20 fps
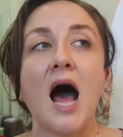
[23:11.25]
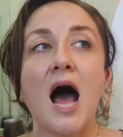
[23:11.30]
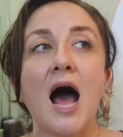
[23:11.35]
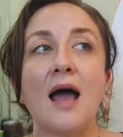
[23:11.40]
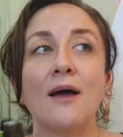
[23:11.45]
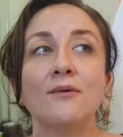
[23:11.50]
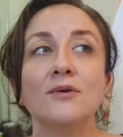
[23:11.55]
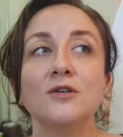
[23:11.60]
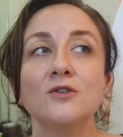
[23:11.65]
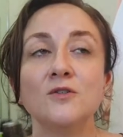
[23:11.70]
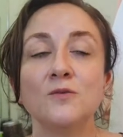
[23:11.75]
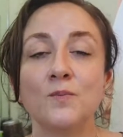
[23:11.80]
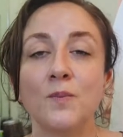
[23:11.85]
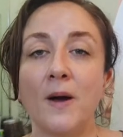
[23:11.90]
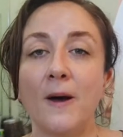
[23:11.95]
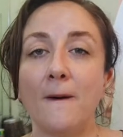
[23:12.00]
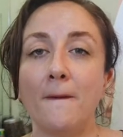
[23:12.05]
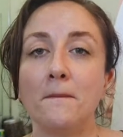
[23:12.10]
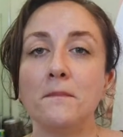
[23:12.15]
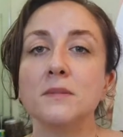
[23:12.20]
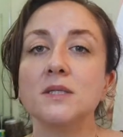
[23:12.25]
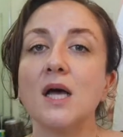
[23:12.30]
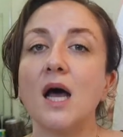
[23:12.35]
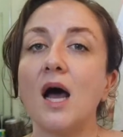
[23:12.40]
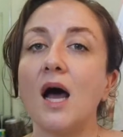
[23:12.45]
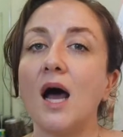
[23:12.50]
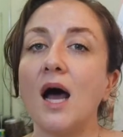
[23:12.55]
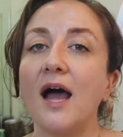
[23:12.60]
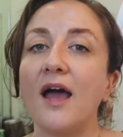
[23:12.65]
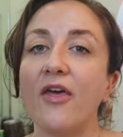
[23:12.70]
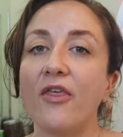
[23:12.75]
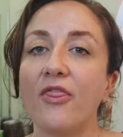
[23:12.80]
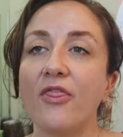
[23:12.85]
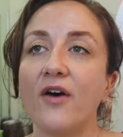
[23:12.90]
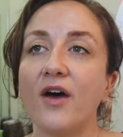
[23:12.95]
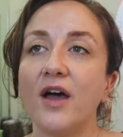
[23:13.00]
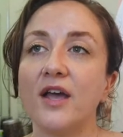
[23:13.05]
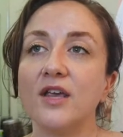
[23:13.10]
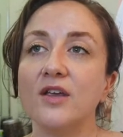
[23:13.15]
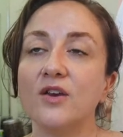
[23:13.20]
I was bummed I
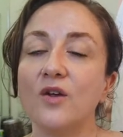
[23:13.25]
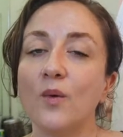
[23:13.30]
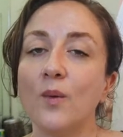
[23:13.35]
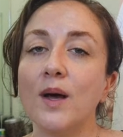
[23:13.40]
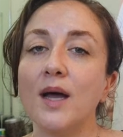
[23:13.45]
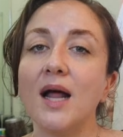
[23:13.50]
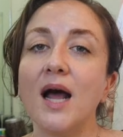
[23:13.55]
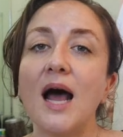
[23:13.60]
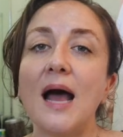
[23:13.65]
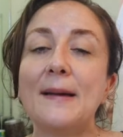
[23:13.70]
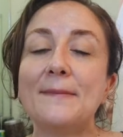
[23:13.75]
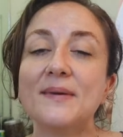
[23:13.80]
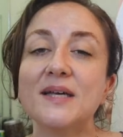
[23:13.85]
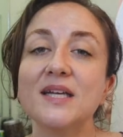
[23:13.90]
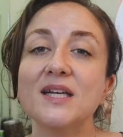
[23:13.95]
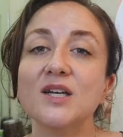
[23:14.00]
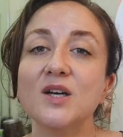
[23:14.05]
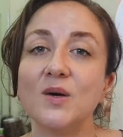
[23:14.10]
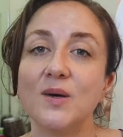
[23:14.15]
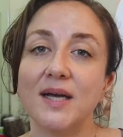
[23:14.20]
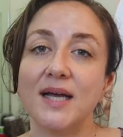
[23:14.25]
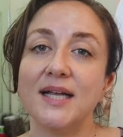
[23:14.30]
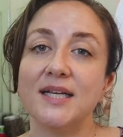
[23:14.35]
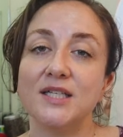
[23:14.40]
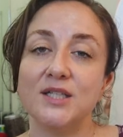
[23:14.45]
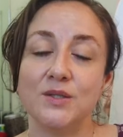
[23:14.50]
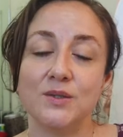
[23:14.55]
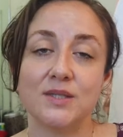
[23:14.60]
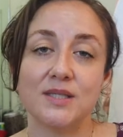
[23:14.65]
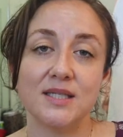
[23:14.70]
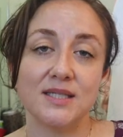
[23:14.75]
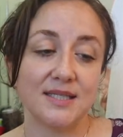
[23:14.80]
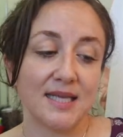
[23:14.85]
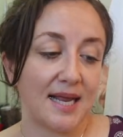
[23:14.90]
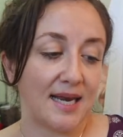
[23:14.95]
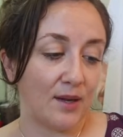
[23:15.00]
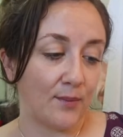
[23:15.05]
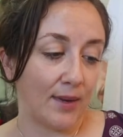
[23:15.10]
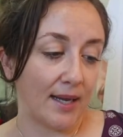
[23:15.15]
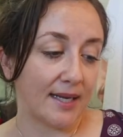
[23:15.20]
thought, you know what, I'm gonna go ahead and use this
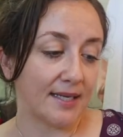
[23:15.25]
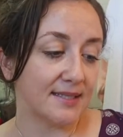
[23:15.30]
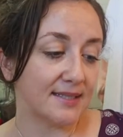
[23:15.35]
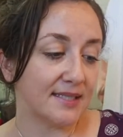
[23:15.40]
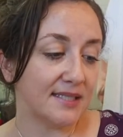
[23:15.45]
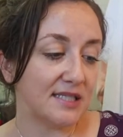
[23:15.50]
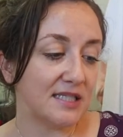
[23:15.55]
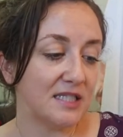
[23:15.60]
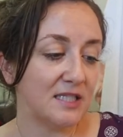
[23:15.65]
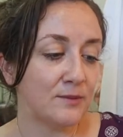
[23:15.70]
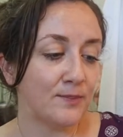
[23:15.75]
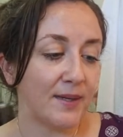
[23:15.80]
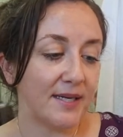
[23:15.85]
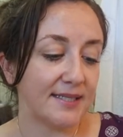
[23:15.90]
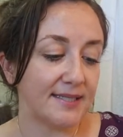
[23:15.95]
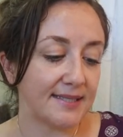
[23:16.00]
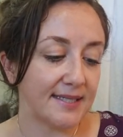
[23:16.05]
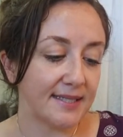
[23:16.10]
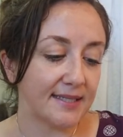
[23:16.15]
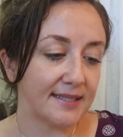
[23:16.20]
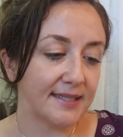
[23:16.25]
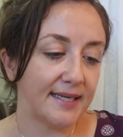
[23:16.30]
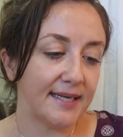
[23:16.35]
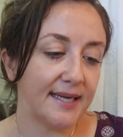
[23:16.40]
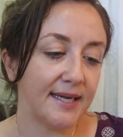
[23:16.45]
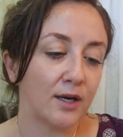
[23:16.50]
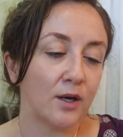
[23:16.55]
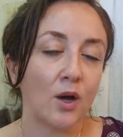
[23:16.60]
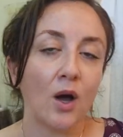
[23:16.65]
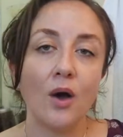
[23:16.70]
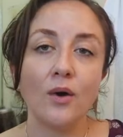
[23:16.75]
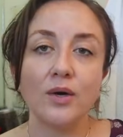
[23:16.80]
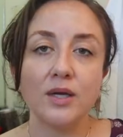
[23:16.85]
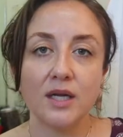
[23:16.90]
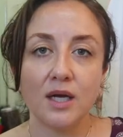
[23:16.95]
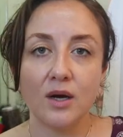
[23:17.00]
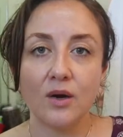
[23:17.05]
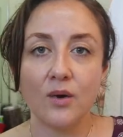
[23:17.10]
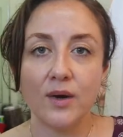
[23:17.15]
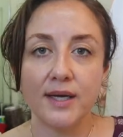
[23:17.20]
anyway because this is basically
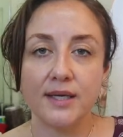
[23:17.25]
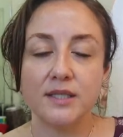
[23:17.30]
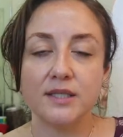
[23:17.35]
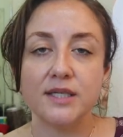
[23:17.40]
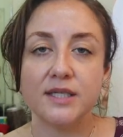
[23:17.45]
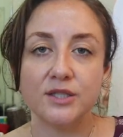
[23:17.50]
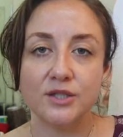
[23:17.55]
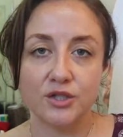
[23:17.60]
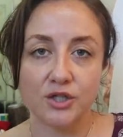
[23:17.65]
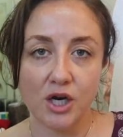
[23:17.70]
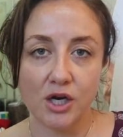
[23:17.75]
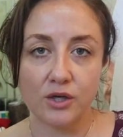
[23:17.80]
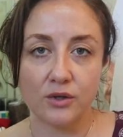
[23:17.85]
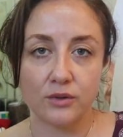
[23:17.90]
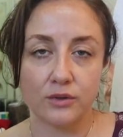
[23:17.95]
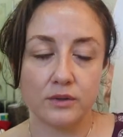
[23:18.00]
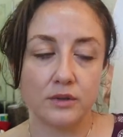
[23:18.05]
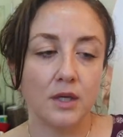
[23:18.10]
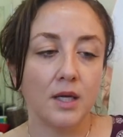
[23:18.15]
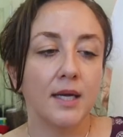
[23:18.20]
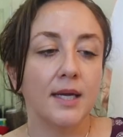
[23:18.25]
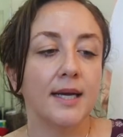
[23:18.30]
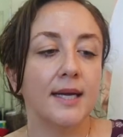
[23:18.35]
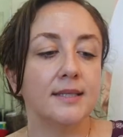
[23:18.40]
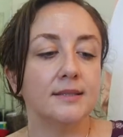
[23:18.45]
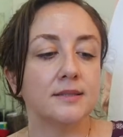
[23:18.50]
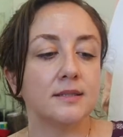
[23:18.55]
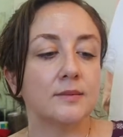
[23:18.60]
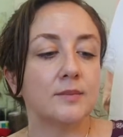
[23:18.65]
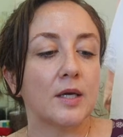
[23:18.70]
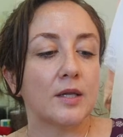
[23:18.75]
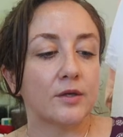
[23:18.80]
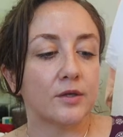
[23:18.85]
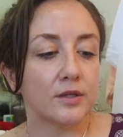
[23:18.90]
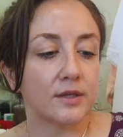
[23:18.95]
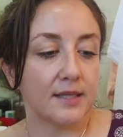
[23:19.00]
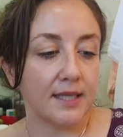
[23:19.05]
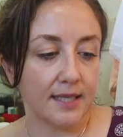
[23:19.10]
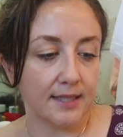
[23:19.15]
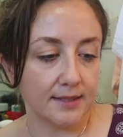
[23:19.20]
coconut oil and charcoal and some
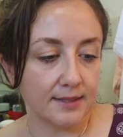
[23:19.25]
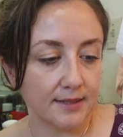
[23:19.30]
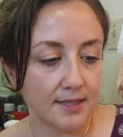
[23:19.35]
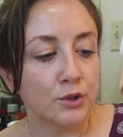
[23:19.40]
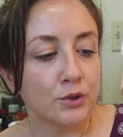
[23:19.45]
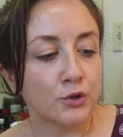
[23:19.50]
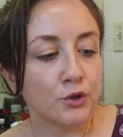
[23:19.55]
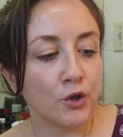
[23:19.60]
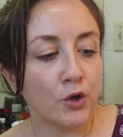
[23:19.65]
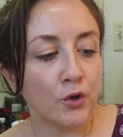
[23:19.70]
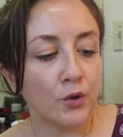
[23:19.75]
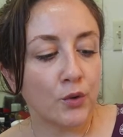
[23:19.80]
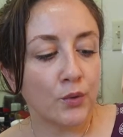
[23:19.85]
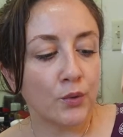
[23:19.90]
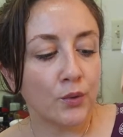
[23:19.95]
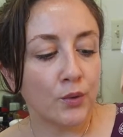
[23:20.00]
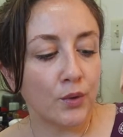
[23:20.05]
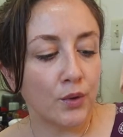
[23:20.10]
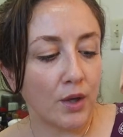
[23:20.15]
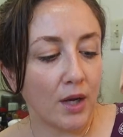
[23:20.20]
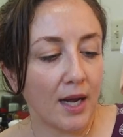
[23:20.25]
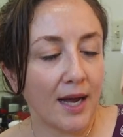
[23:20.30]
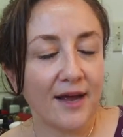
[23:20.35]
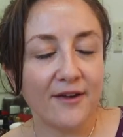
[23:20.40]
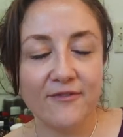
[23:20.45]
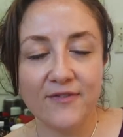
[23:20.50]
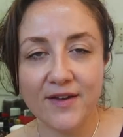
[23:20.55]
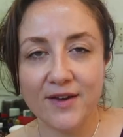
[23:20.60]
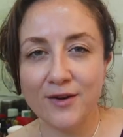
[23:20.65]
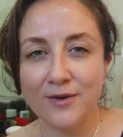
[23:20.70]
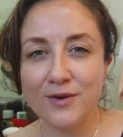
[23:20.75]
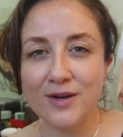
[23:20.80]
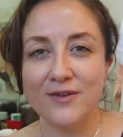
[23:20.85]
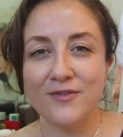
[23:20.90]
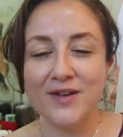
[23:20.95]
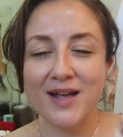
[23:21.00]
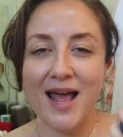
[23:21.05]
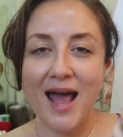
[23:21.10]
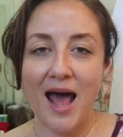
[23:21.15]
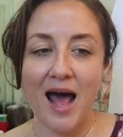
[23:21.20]
other things. So I figured
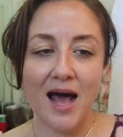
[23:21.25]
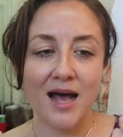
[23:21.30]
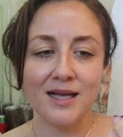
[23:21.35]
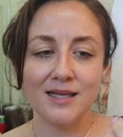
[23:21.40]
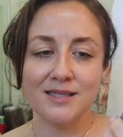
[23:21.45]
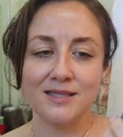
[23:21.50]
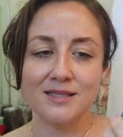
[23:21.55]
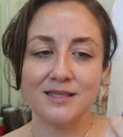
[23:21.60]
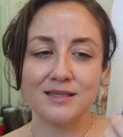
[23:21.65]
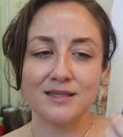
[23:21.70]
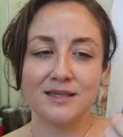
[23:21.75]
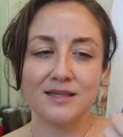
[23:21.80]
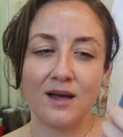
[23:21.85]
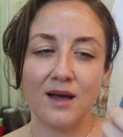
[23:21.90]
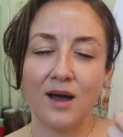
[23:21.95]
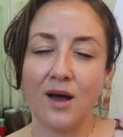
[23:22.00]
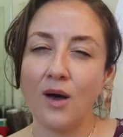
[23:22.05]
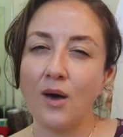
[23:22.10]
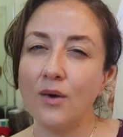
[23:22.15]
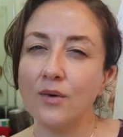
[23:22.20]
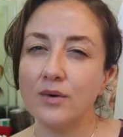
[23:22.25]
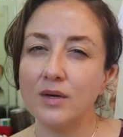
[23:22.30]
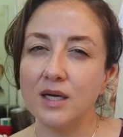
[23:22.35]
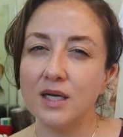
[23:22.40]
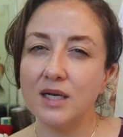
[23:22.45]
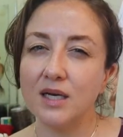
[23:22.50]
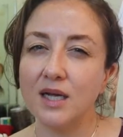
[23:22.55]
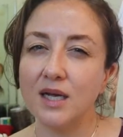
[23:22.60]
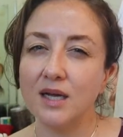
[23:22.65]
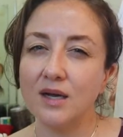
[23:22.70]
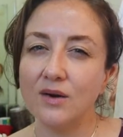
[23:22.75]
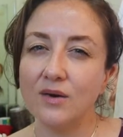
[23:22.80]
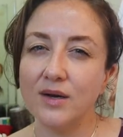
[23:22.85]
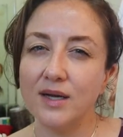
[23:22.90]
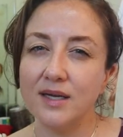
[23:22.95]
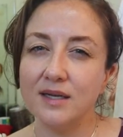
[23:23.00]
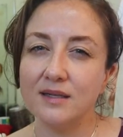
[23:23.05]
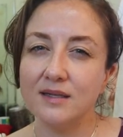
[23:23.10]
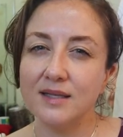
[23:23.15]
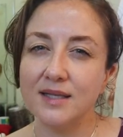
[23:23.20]
if it has coconut
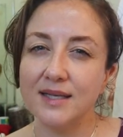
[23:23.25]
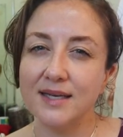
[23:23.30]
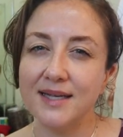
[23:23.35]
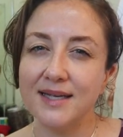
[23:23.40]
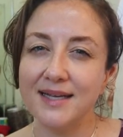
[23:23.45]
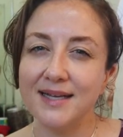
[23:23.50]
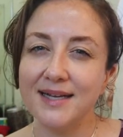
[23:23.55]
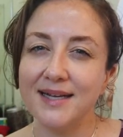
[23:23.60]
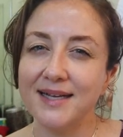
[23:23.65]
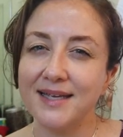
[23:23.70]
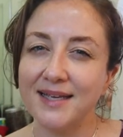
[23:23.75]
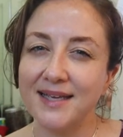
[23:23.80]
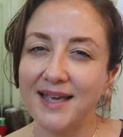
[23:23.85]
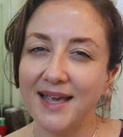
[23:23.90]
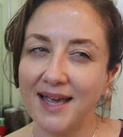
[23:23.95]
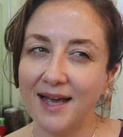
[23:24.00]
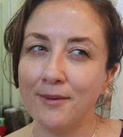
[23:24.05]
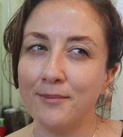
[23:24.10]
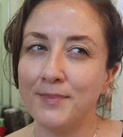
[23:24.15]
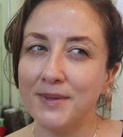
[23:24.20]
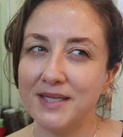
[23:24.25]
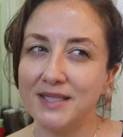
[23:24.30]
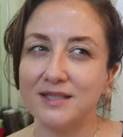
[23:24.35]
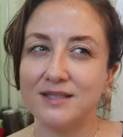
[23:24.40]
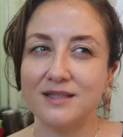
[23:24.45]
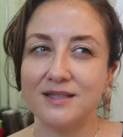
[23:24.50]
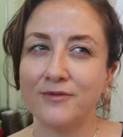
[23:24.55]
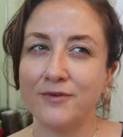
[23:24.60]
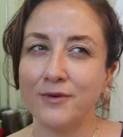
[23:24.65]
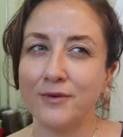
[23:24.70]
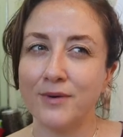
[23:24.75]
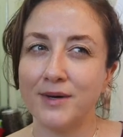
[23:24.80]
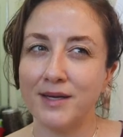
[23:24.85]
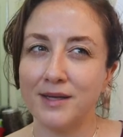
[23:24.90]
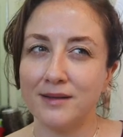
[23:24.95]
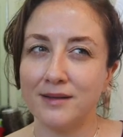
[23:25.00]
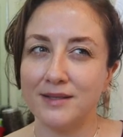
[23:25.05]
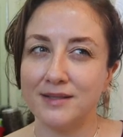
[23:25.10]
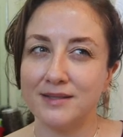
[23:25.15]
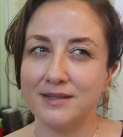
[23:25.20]
oil in it, it can't be for
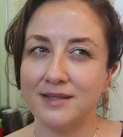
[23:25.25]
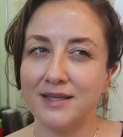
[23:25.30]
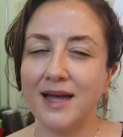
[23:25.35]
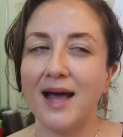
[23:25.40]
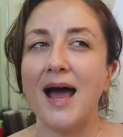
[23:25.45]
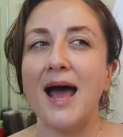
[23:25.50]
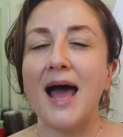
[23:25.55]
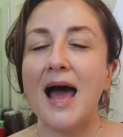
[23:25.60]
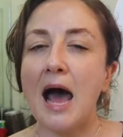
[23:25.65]
oily skin.